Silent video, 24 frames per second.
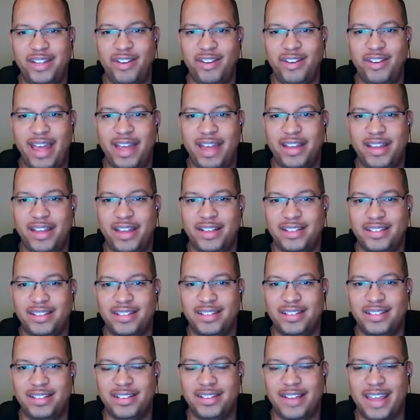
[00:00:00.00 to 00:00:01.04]
in your ad?
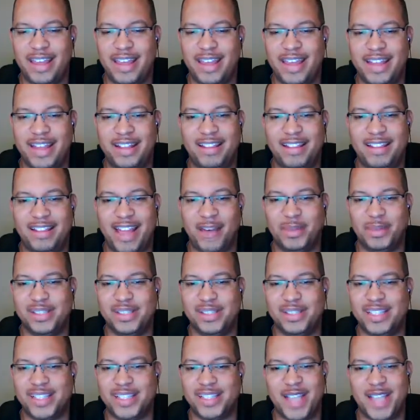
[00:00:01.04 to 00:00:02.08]
And that
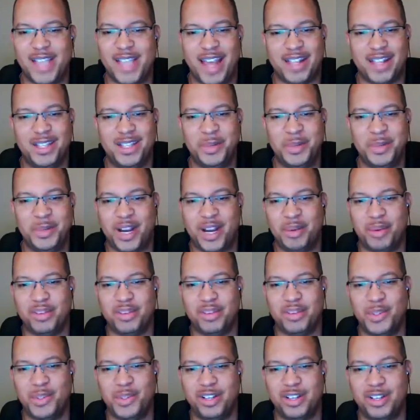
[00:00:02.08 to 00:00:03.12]
was exactly what I
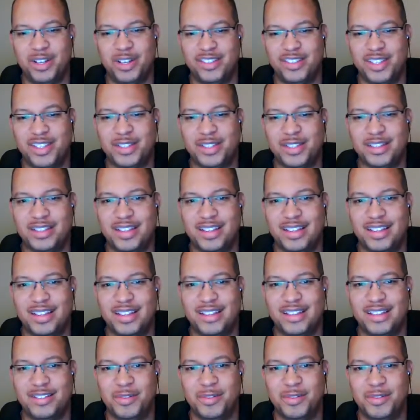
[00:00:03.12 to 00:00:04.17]
was doing, just
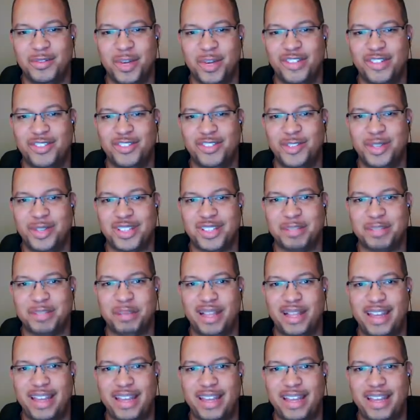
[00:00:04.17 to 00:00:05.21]
what you
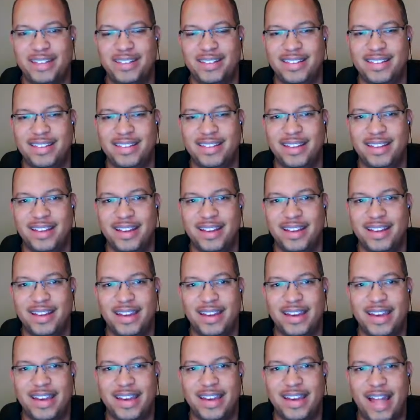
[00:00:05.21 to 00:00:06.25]
explained
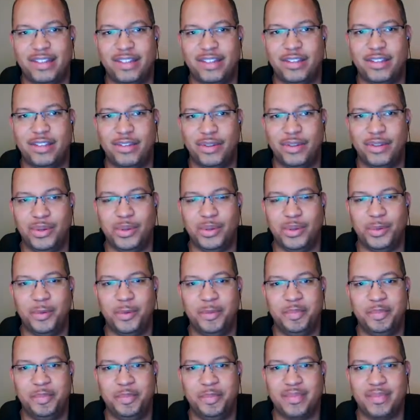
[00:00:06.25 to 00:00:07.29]
not to do.
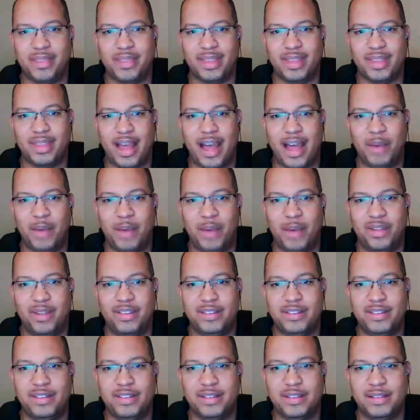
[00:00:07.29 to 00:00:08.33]
I
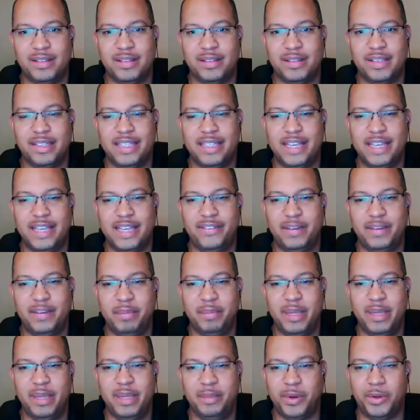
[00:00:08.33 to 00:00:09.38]
was giving
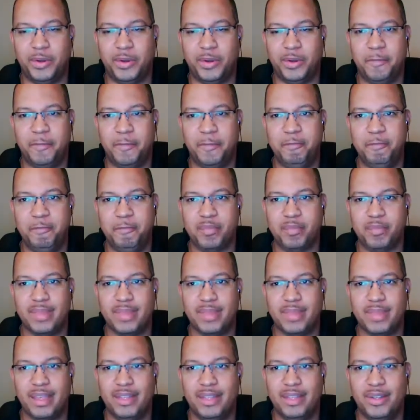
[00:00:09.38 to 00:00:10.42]
people,
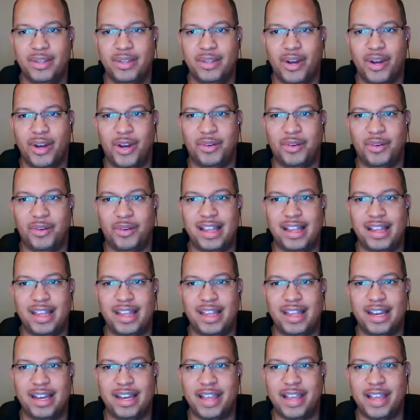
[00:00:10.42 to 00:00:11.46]

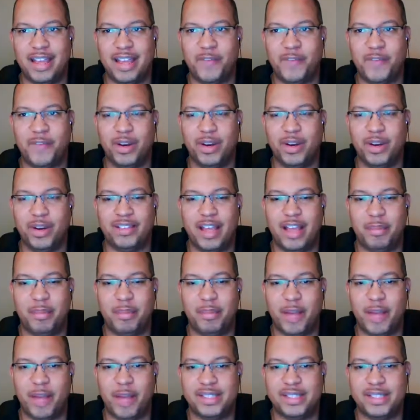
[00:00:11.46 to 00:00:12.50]
for an
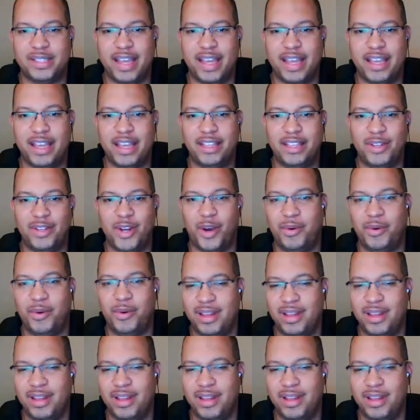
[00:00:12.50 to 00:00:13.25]
example, I would say,